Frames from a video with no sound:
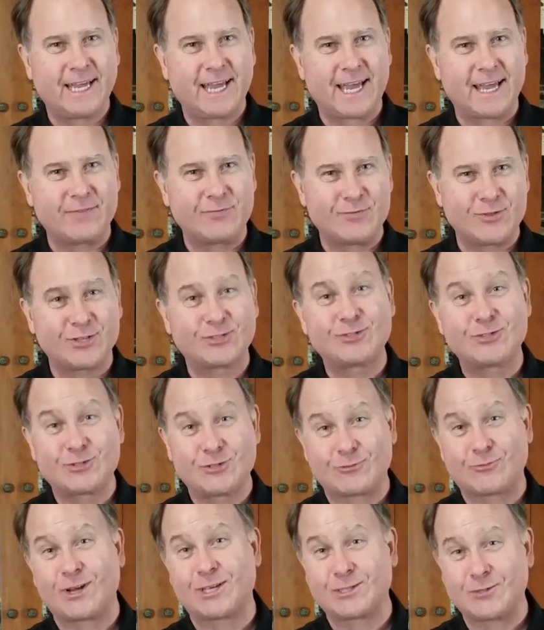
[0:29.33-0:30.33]
and this is
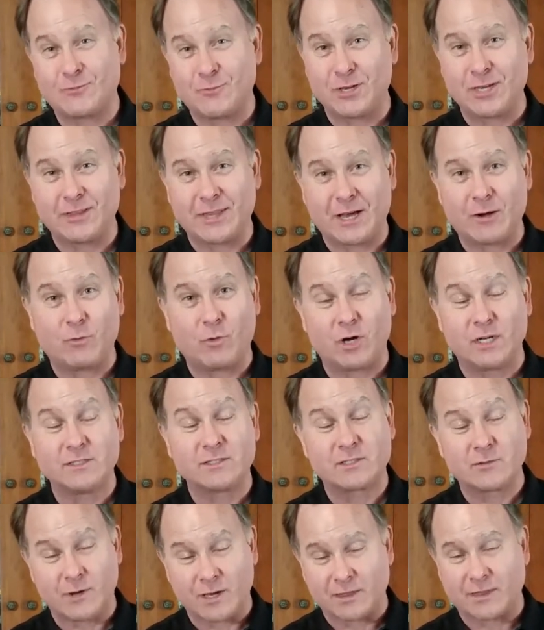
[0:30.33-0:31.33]
the recipe that won,
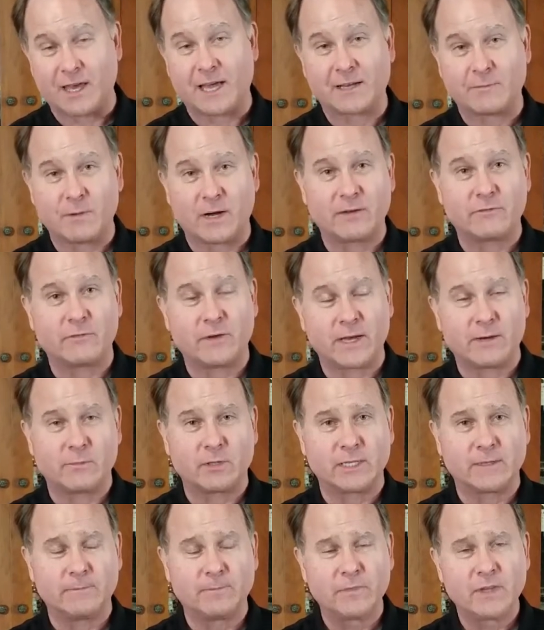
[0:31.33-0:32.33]
so I thank my
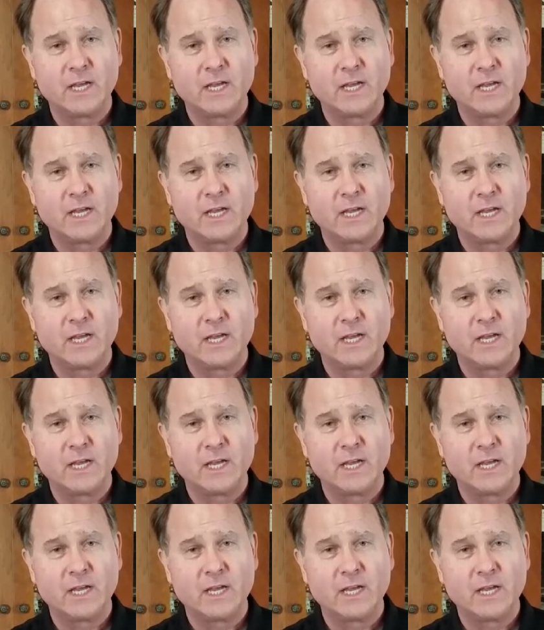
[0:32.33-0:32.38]
family.